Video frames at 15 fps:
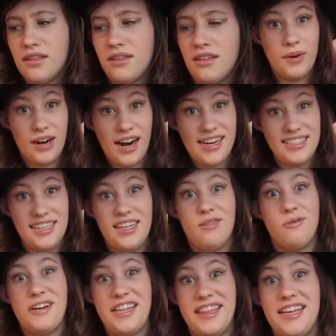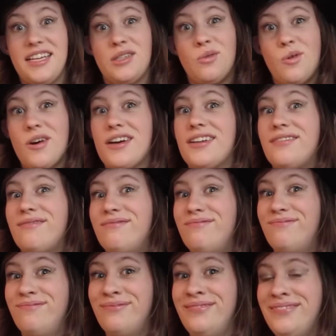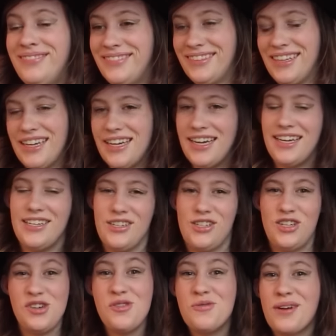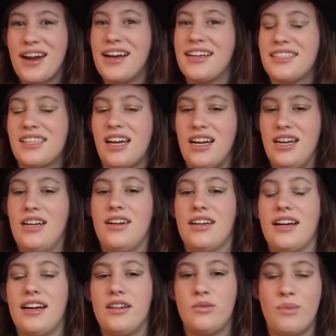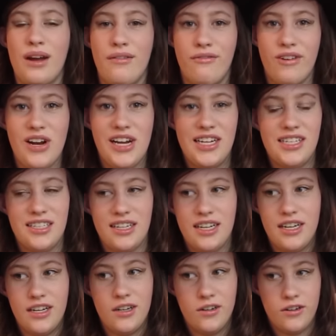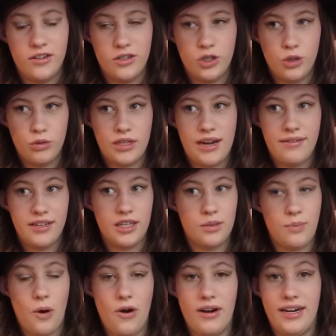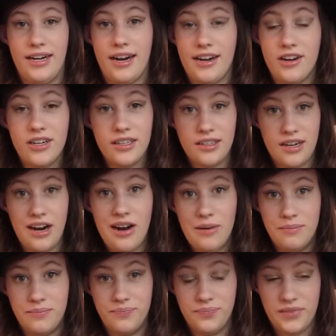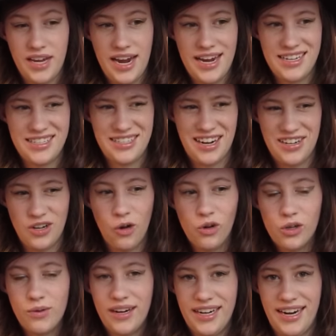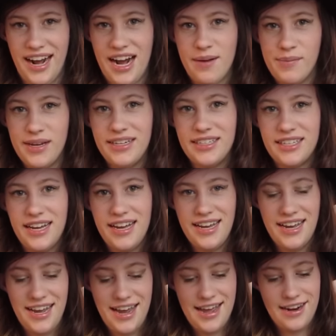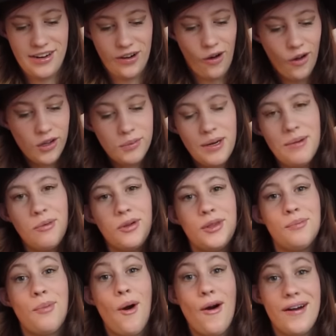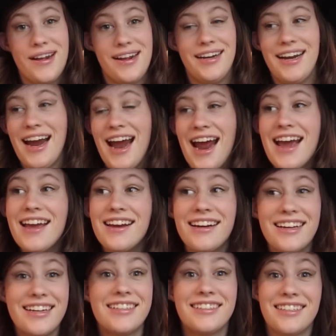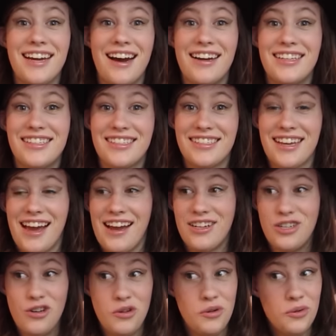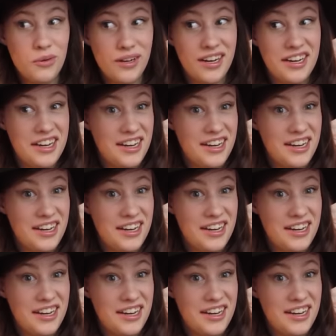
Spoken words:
But I did win this one in 2 ways, because my friend, she was having this party and I couldn't come, and I told her what had happened, and all the people at the party hated his guts too.